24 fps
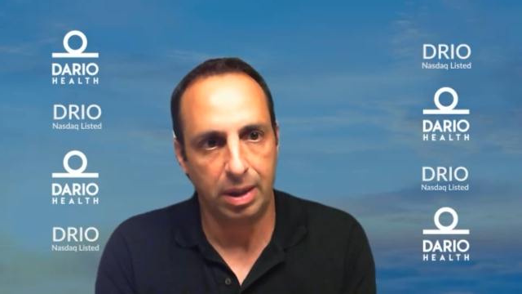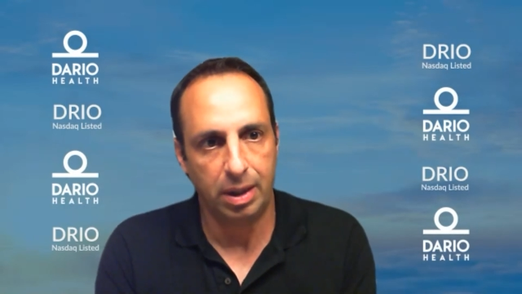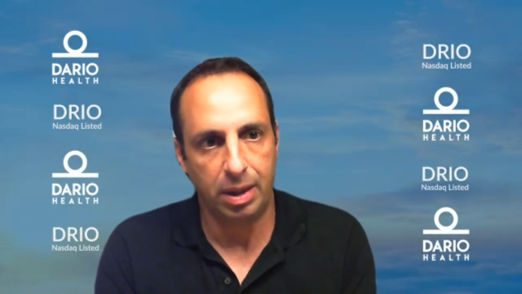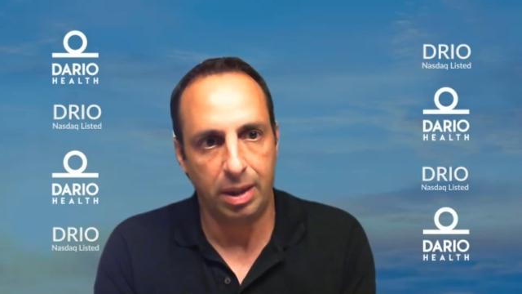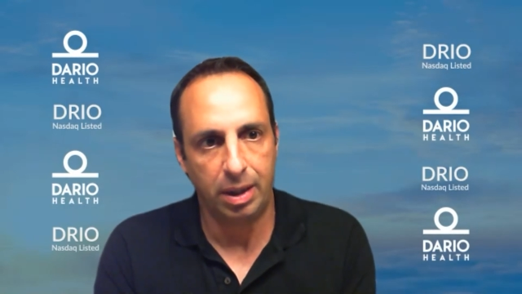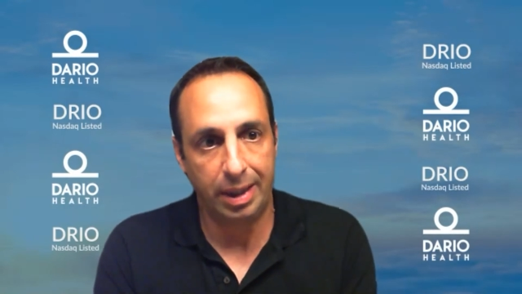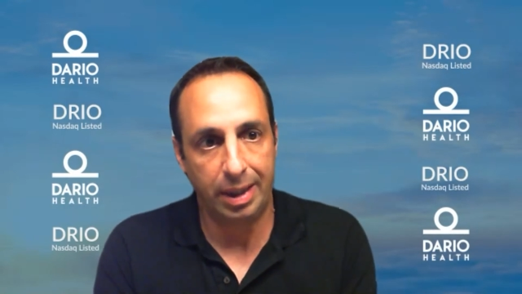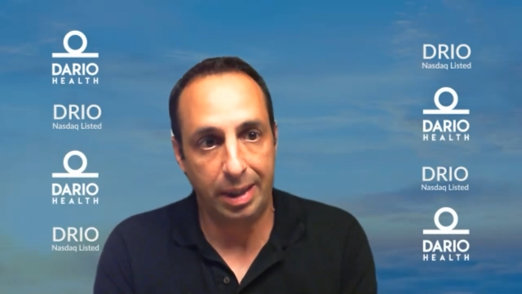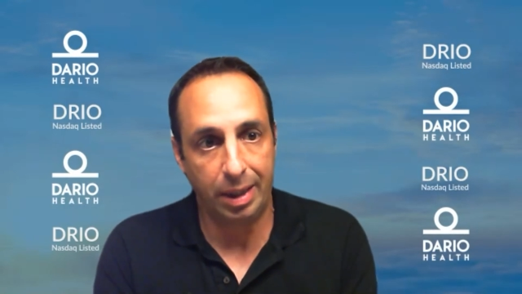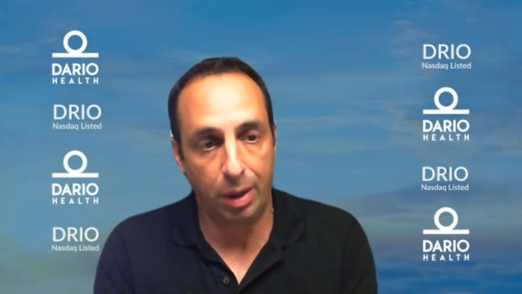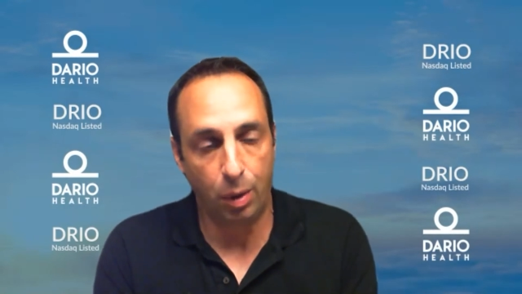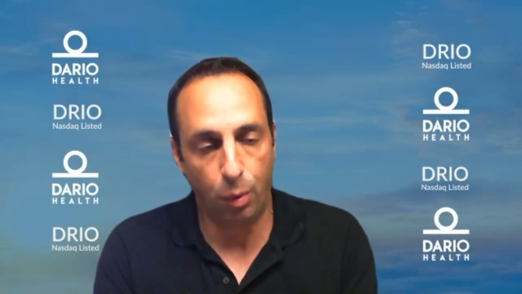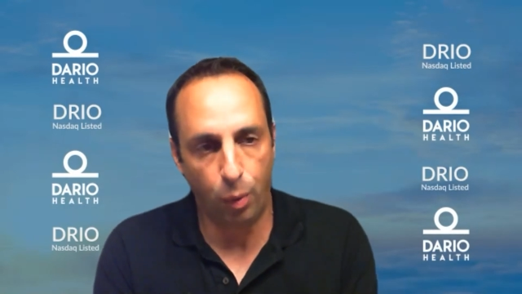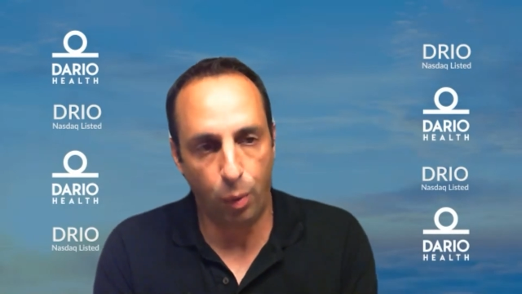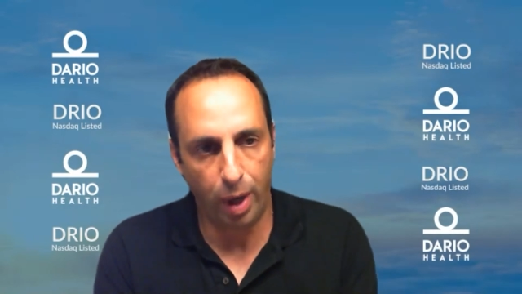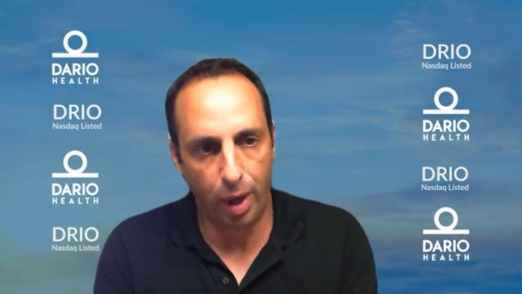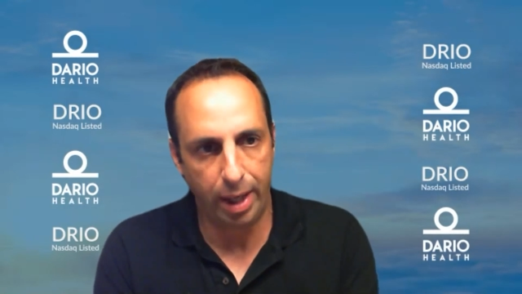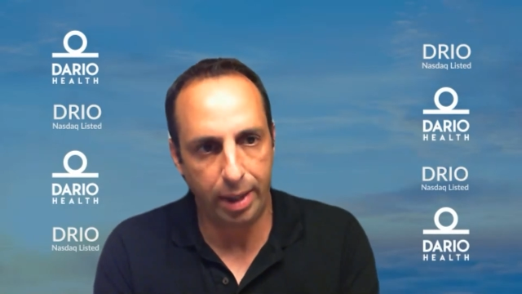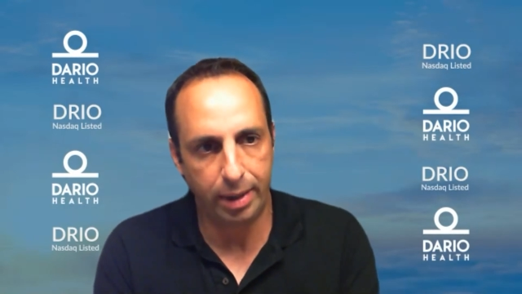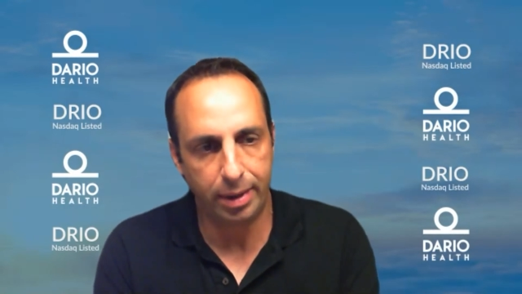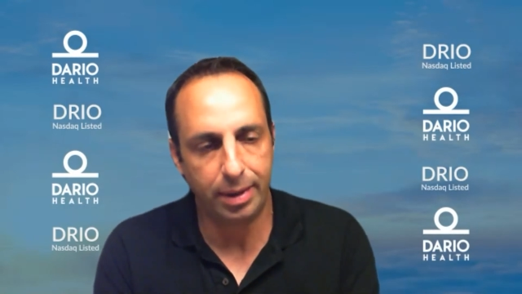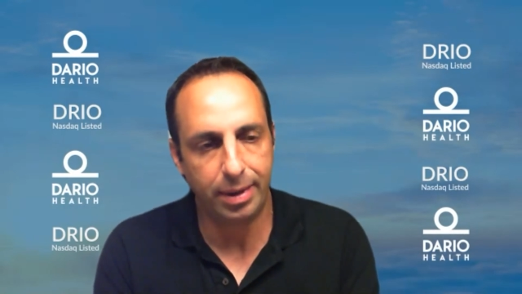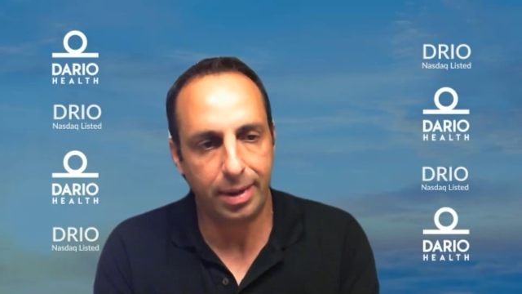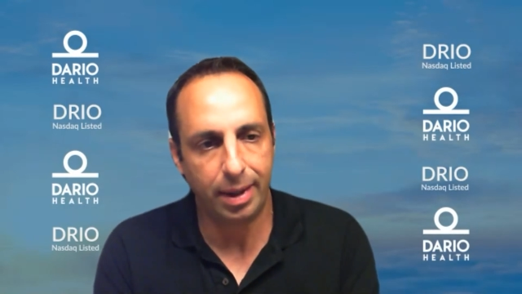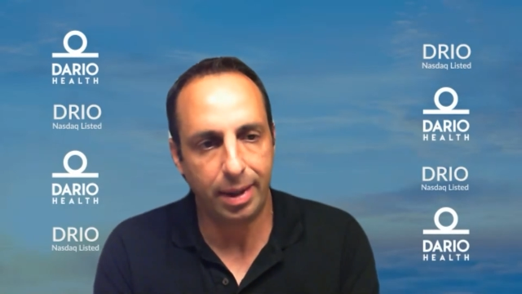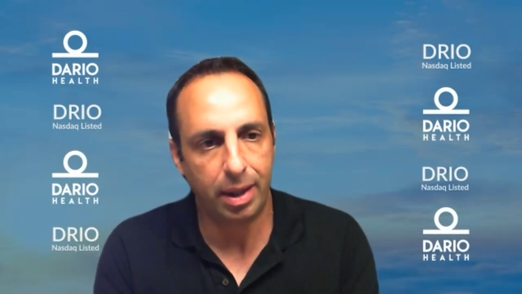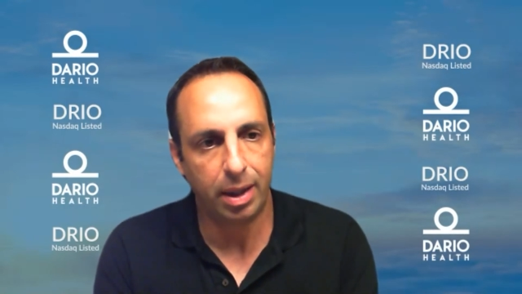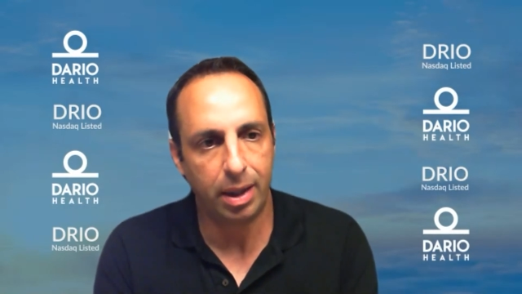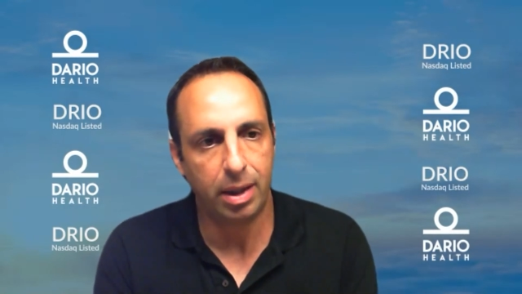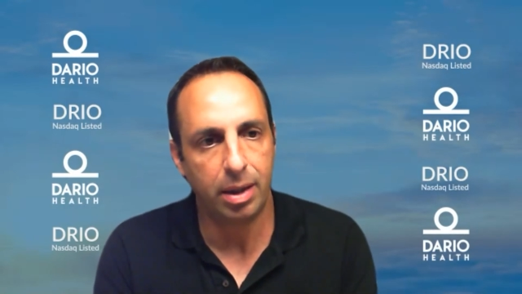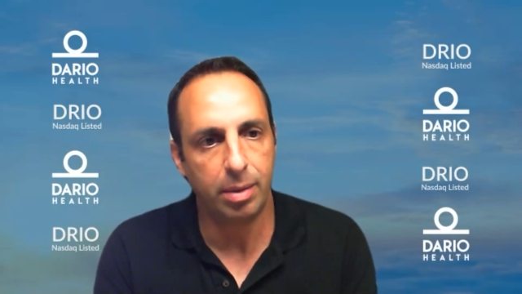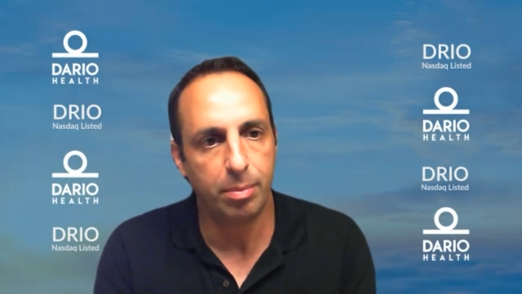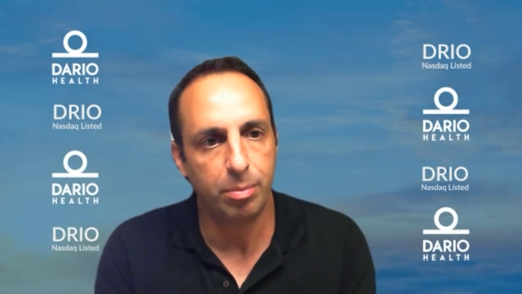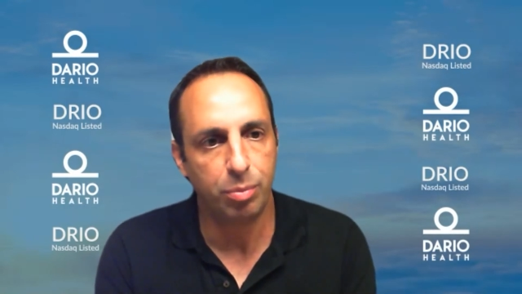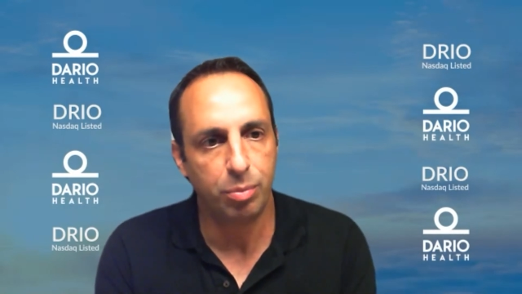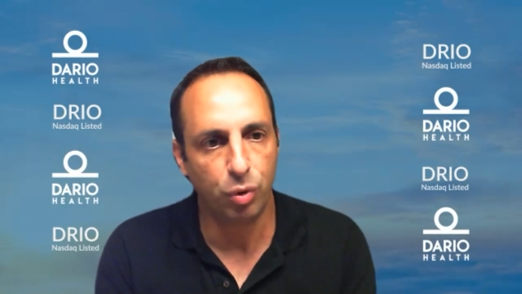in a way that they can
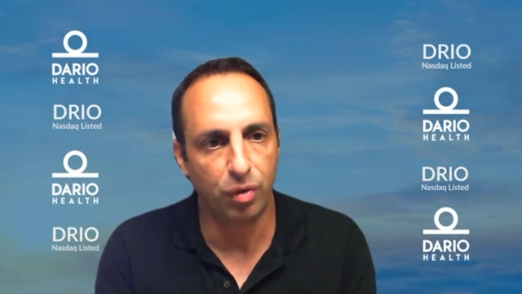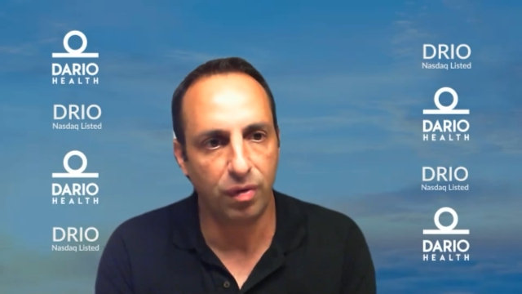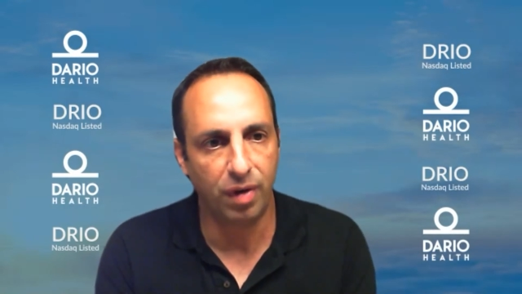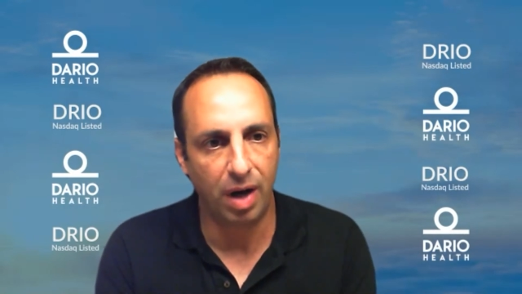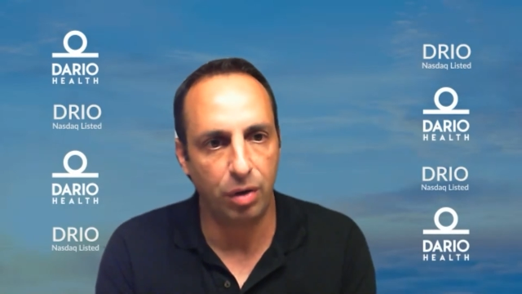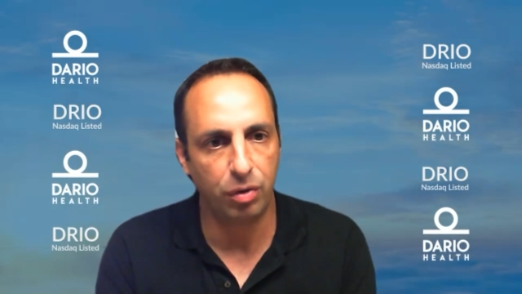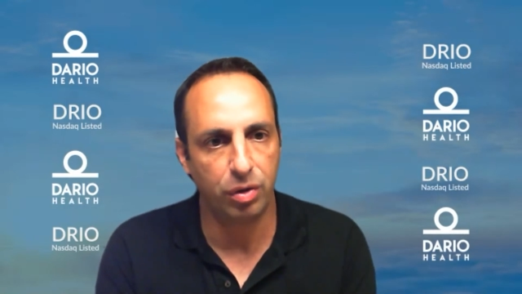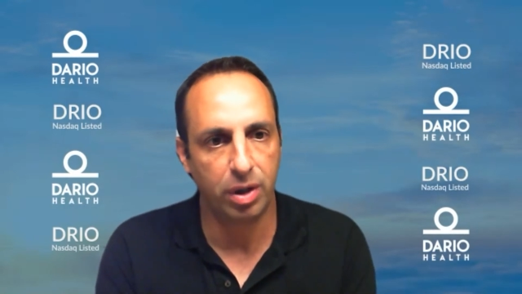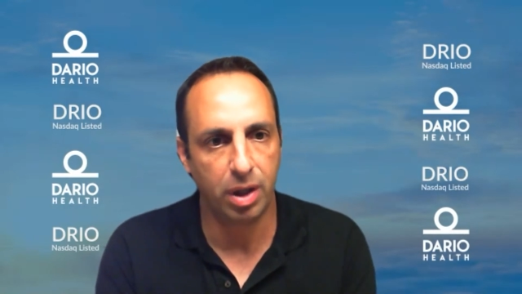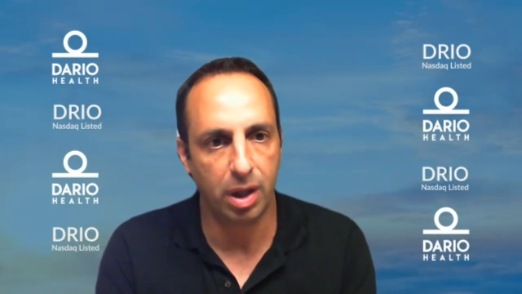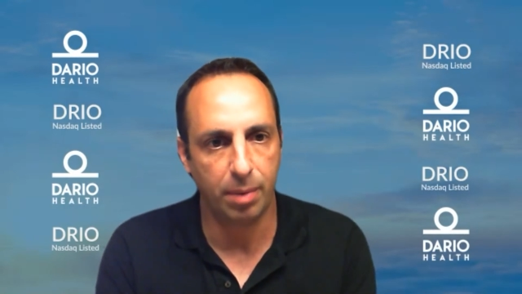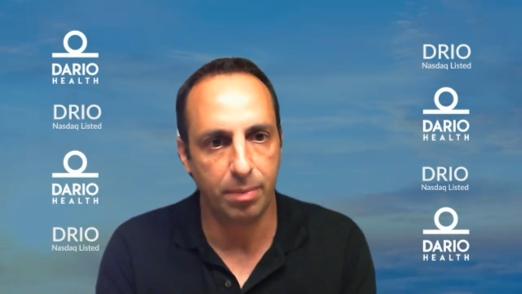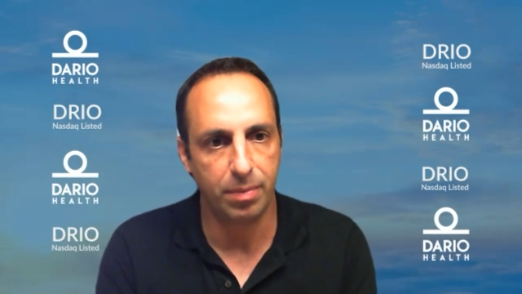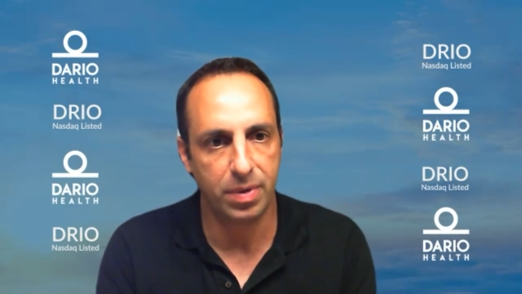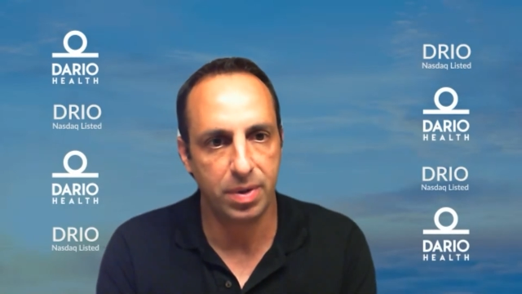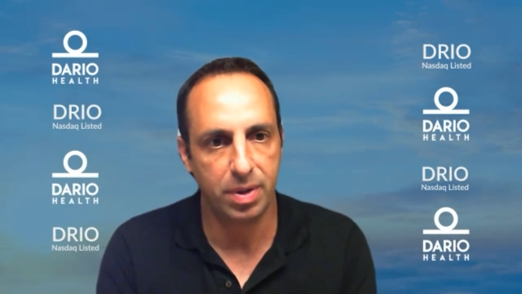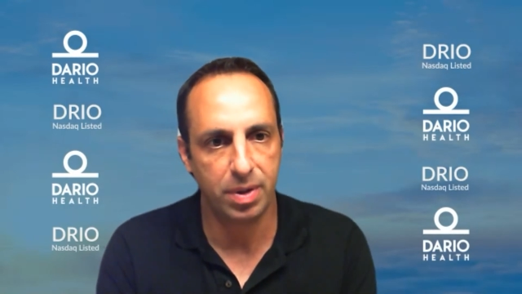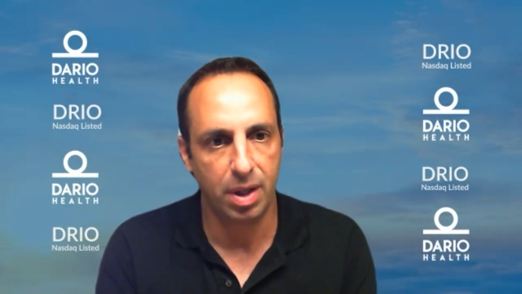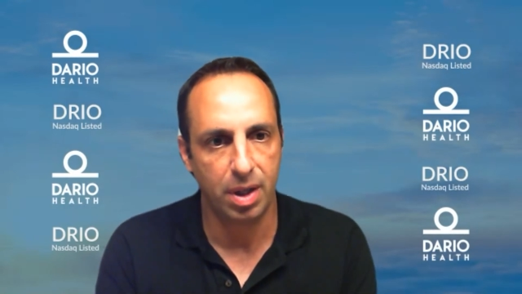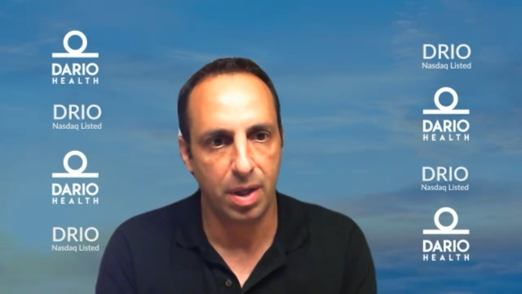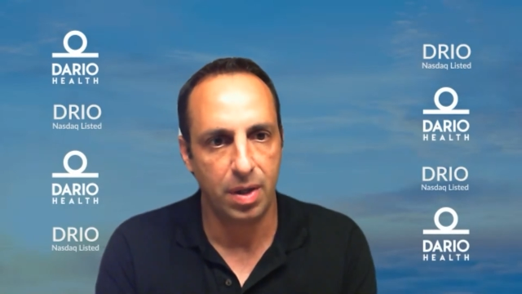improve outcomes.